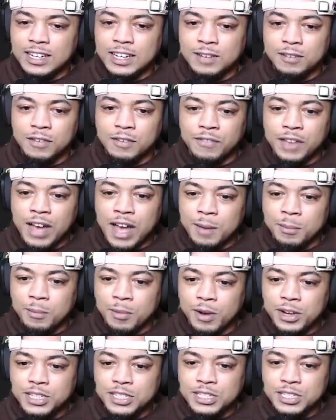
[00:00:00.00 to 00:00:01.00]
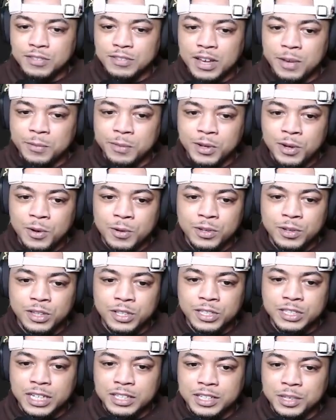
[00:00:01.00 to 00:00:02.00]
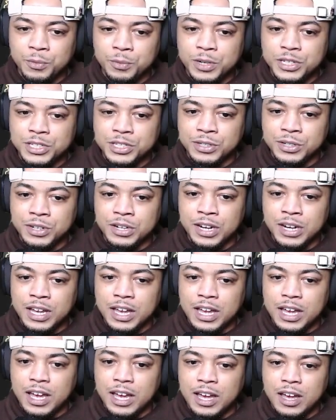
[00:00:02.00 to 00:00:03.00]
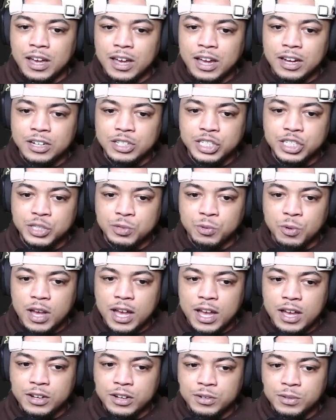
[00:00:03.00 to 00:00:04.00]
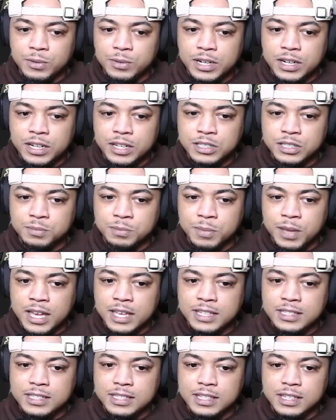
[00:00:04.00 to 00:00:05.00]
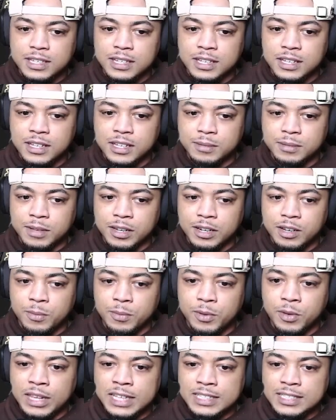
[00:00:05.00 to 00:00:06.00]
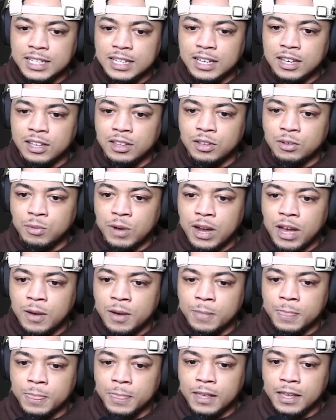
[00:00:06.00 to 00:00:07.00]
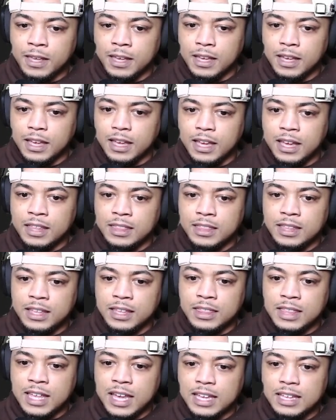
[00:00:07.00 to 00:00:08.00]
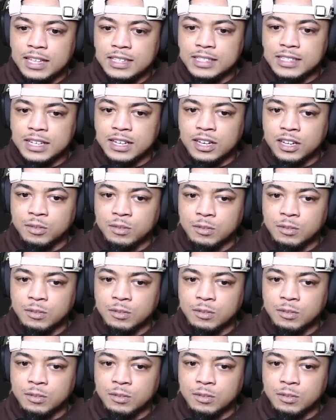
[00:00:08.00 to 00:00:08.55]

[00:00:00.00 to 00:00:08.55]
different vibrations of how we're going. LaJohntay Wester out of Shrine doing what he does best. Get you open. Oh, that's the other route. And then that is that other